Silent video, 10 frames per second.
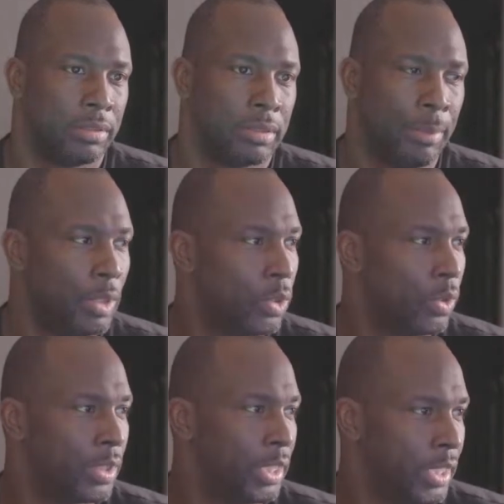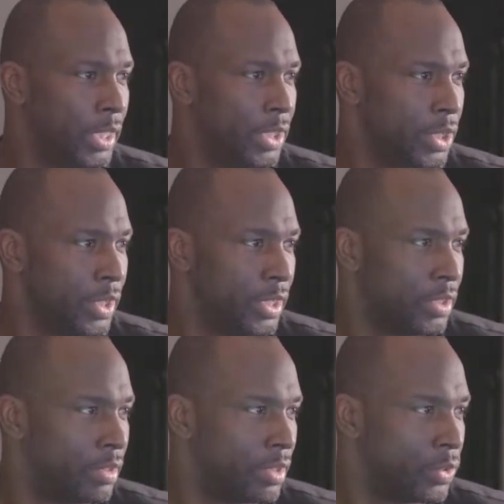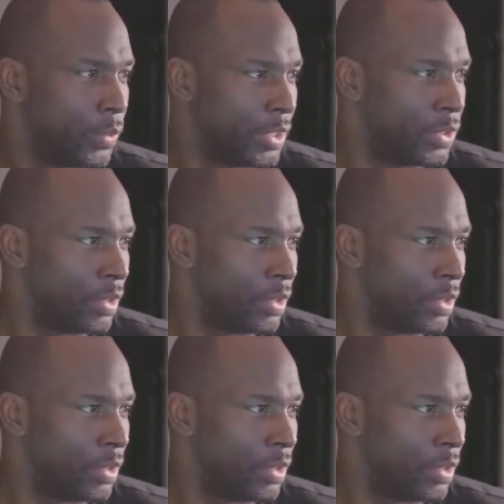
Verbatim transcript: I'm gonna go on the lead attorney this week too.